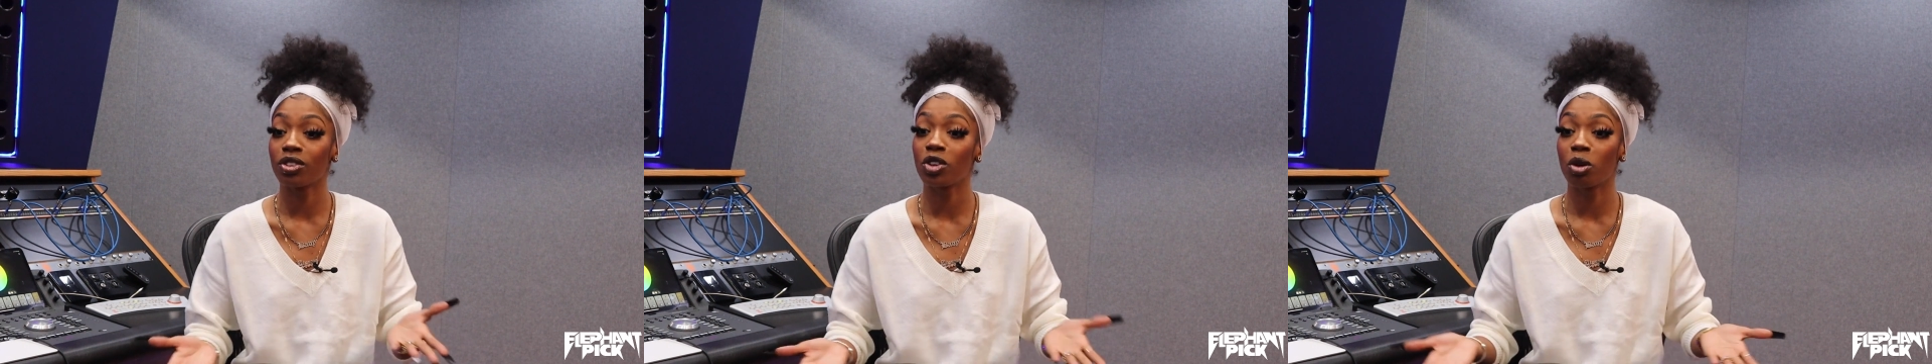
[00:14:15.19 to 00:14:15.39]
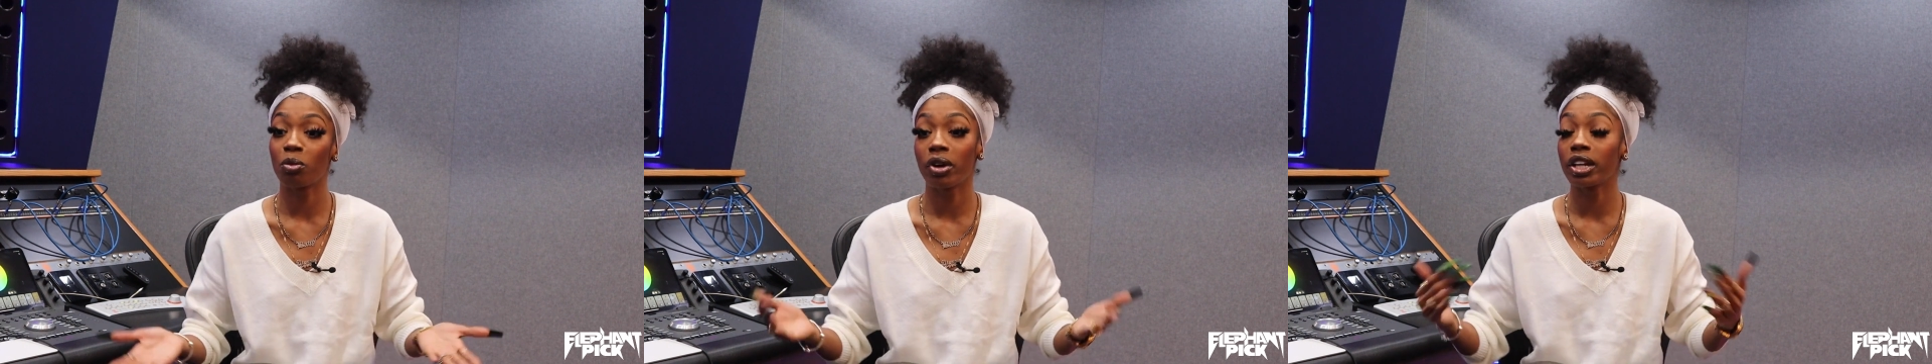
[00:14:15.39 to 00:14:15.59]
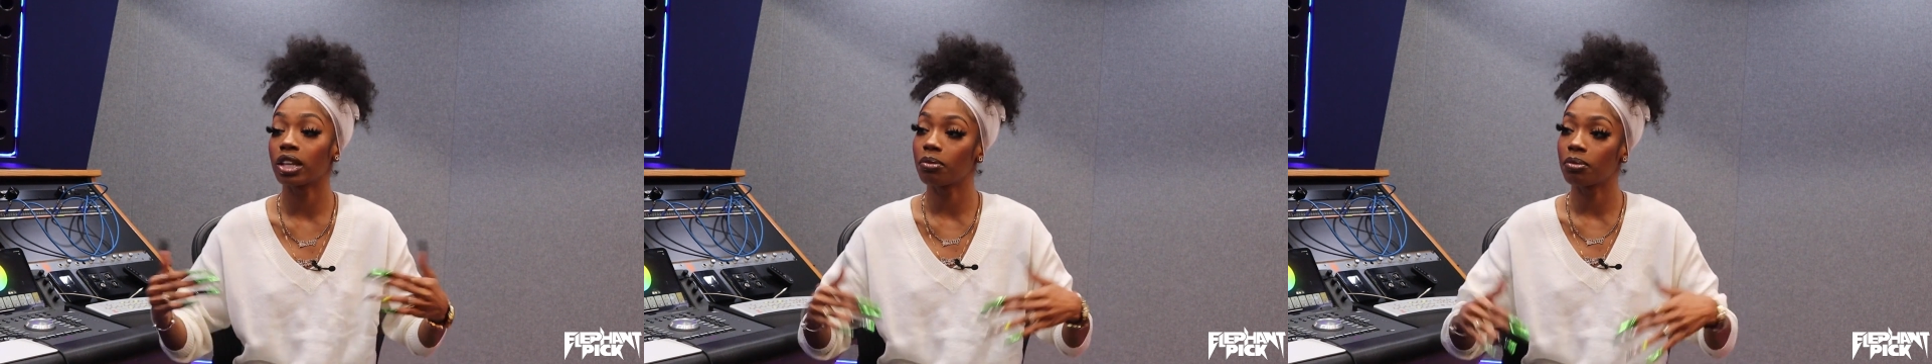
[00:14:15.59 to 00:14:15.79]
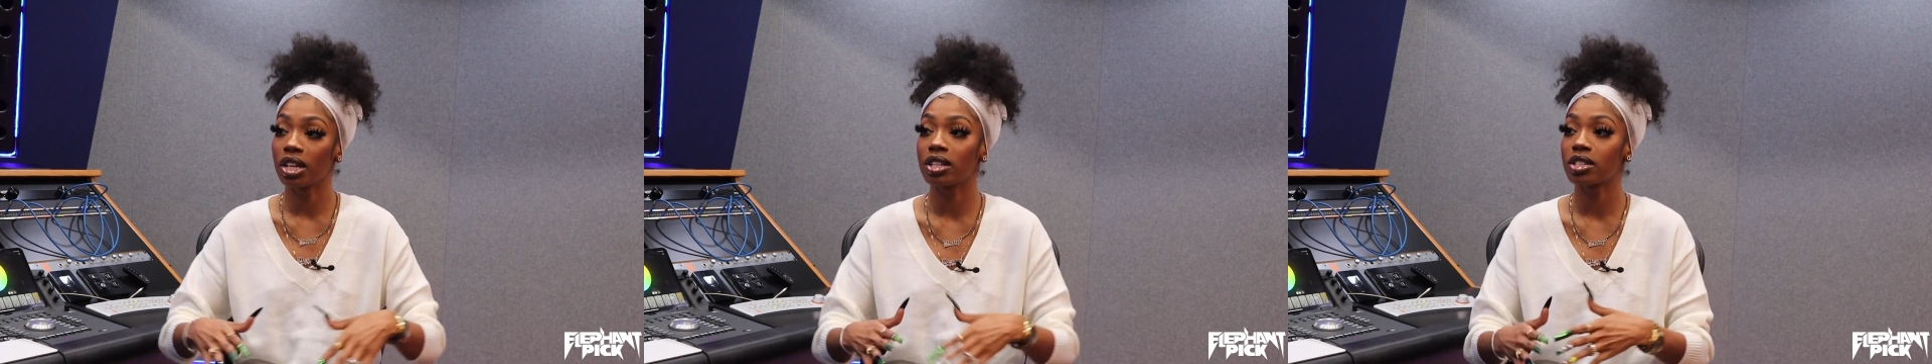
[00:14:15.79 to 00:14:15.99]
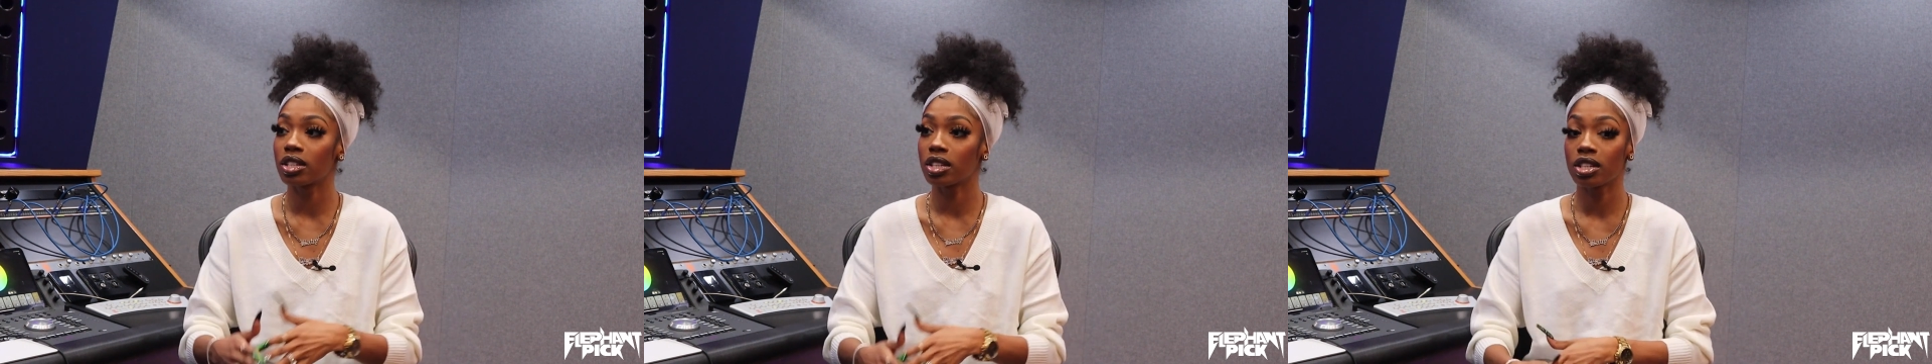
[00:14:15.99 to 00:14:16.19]
you know, breaking
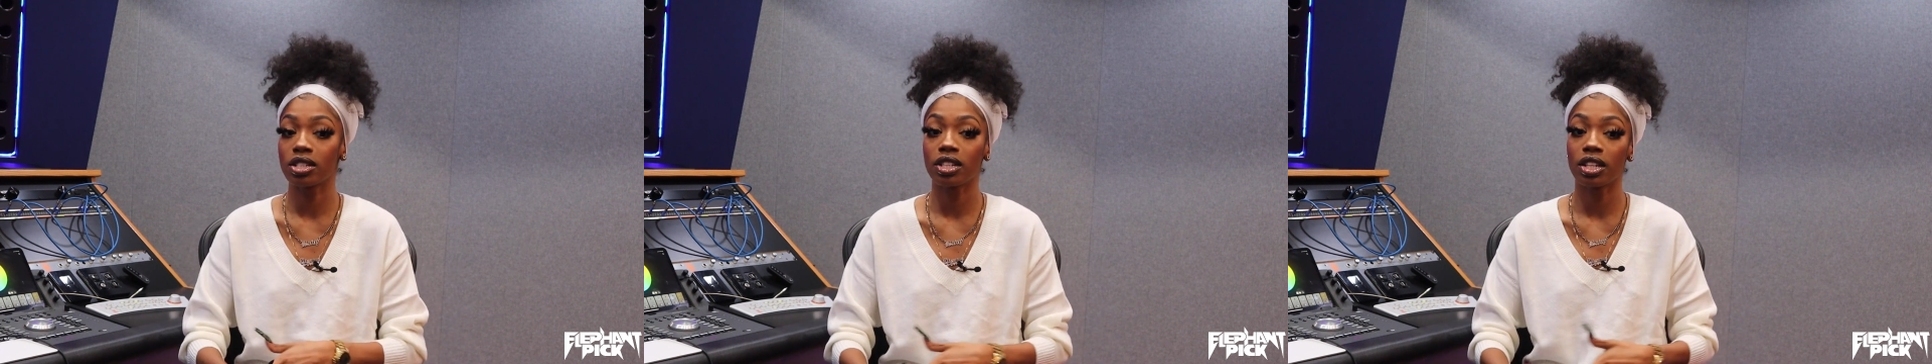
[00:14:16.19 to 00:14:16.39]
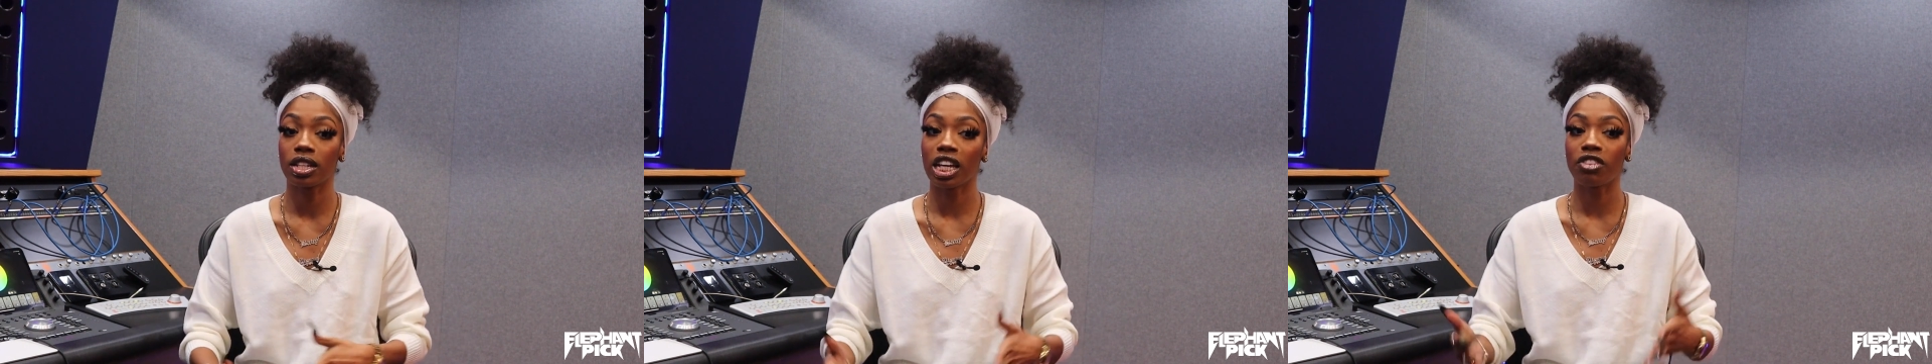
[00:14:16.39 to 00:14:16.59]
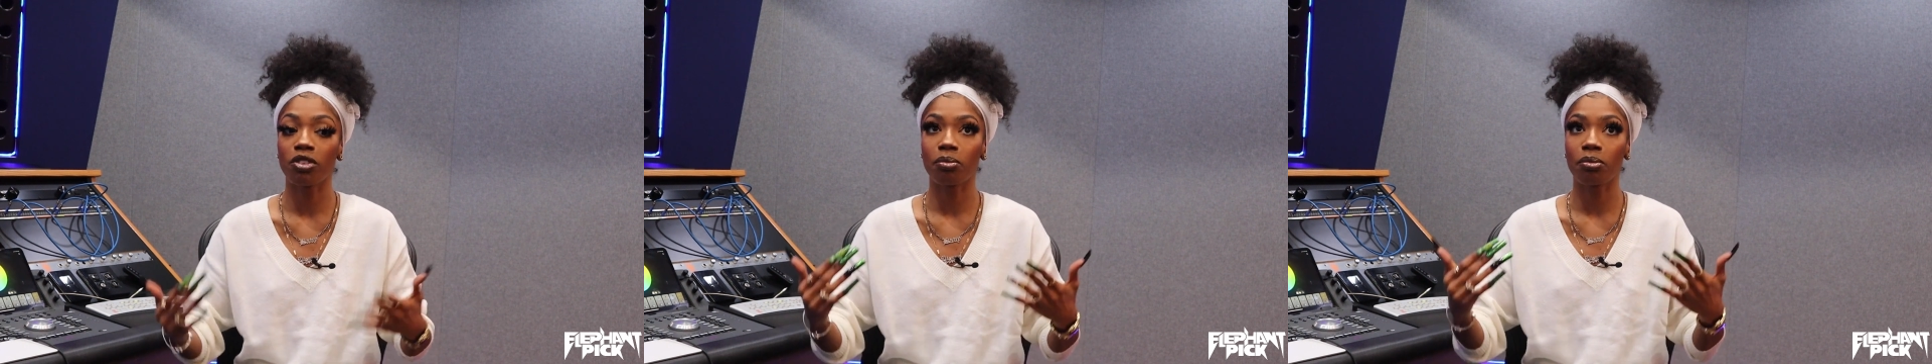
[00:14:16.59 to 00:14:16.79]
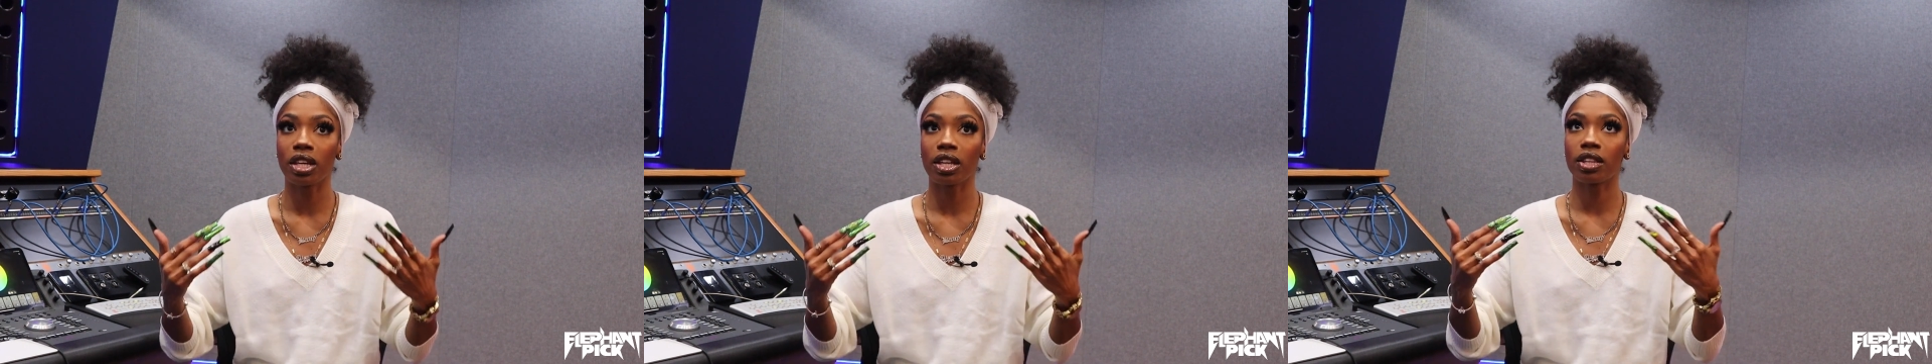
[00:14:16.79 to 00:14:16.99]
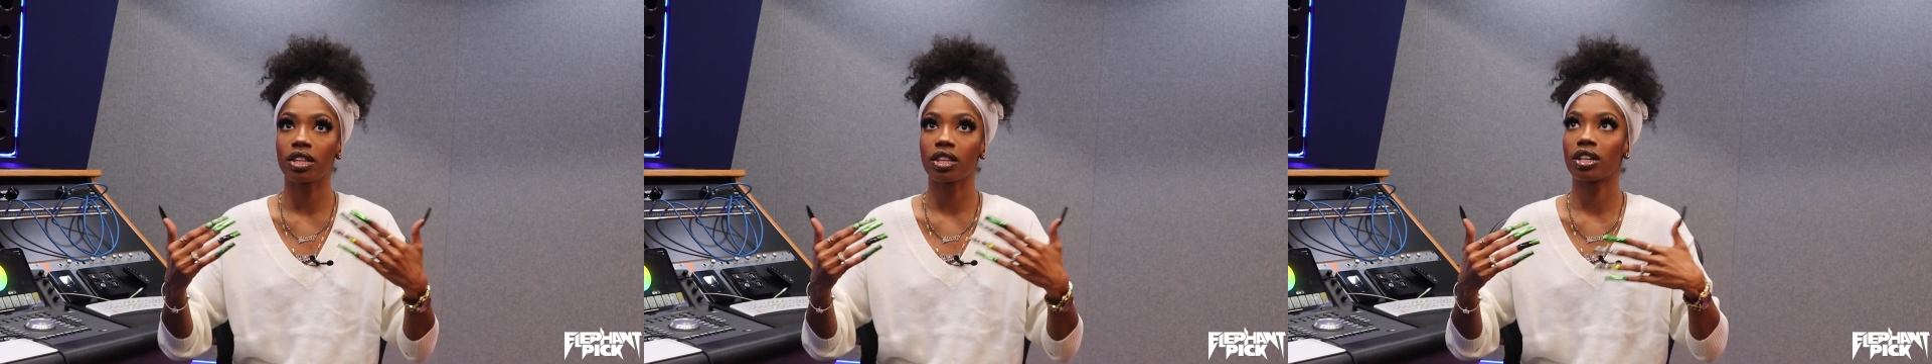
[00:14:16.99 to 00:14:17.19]
me into this and giving
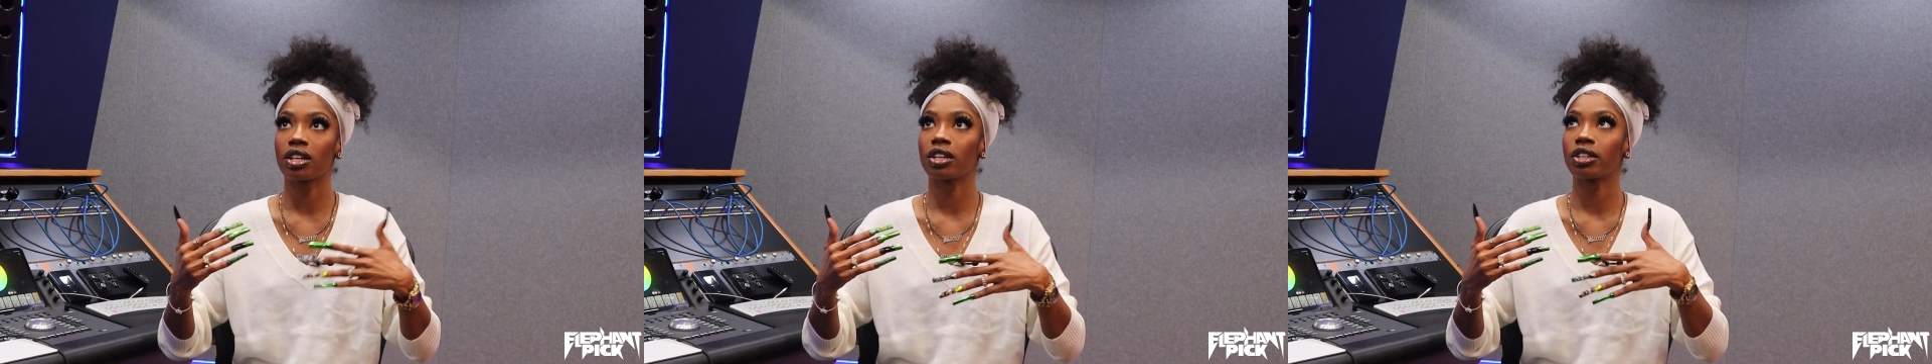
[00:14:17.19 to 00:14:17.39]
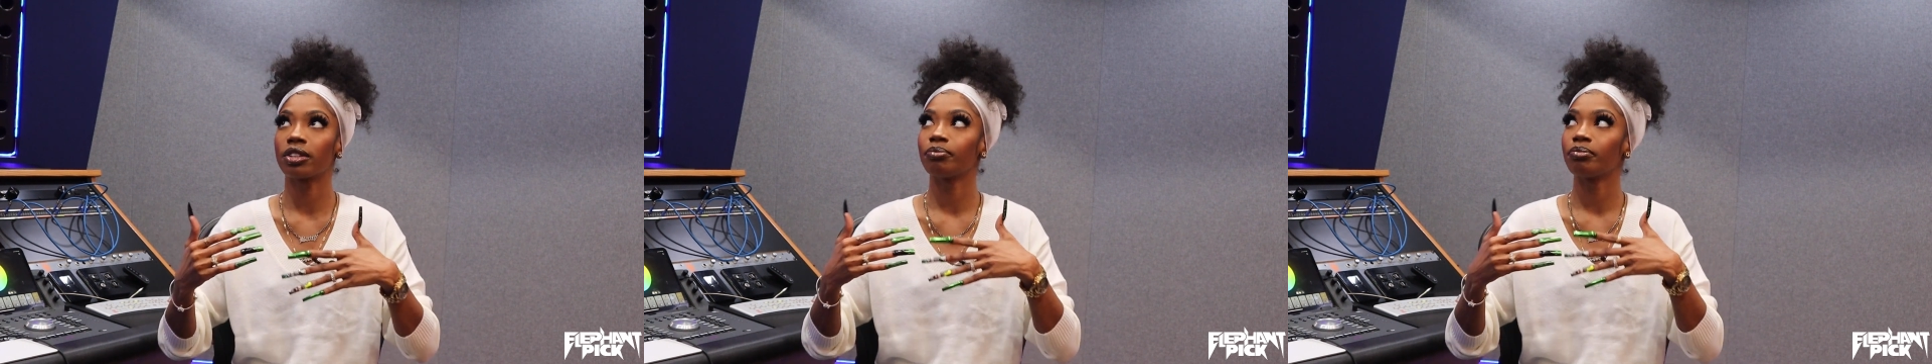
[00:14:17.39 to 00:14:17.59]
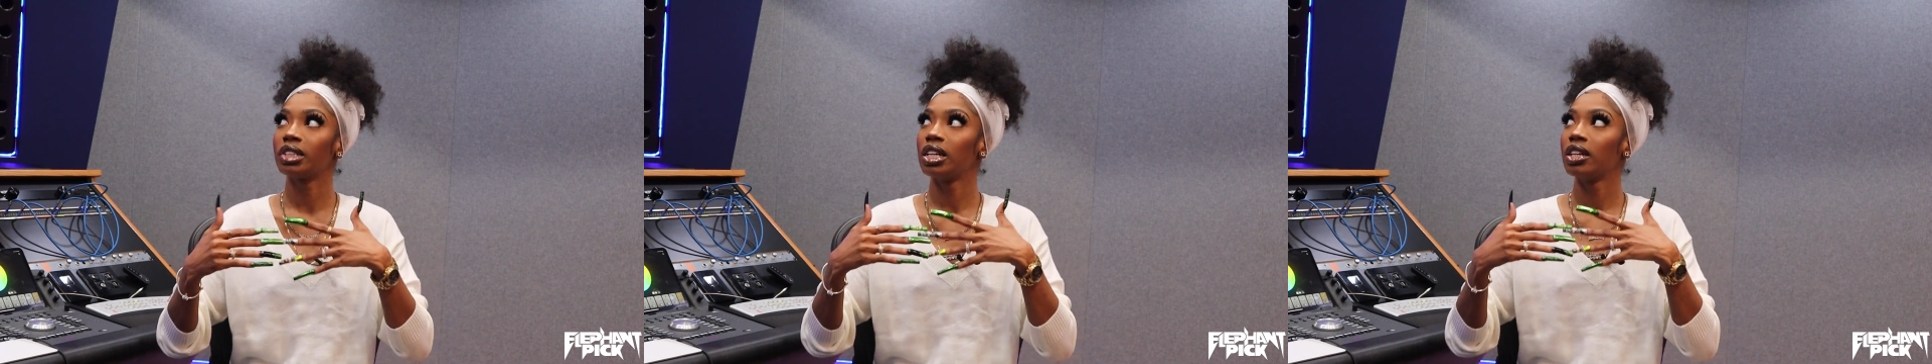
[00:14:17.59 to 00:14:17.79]
me the,